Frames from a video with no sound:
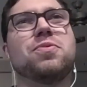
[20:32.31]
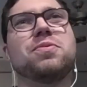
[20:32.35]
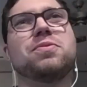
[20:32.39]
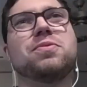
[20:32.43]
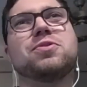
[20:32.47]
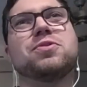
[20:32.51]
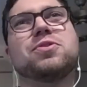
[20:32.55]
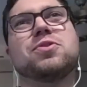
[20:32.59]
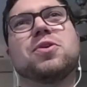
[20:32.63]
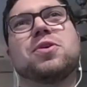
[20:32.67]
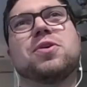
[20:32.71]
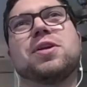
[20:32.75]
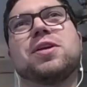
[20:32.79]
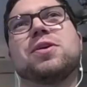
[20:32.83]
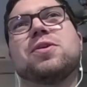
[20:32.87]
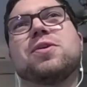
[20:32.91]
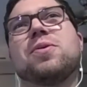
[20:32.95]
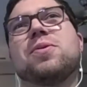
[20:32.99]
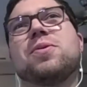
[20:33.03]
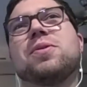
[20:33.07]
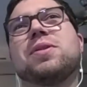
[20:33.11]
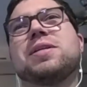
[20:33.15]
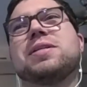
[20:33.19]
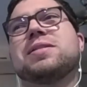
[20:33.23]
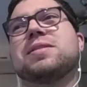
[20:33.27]
starting
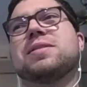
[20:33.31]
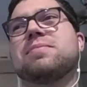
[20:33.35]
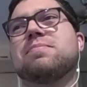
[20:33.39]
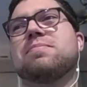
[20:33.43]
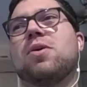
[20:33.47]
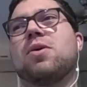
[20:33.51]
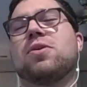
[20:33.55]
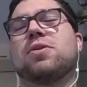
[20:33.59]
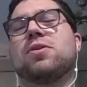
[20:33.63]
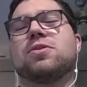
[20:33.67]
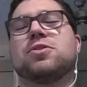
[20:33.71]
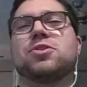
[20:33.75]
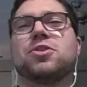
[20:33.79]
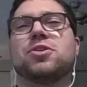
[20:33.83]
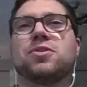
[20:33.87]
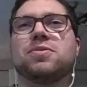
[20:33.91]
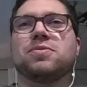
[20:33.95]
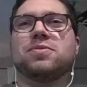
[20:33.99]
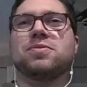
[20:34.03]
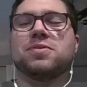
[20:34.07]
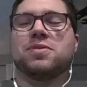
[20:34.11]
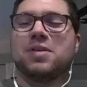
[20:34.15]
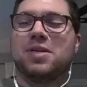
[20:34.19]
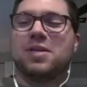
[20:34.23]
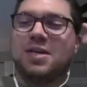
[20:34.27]
goalies and Martin
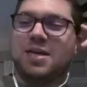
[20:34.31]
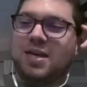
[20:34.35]
Jones.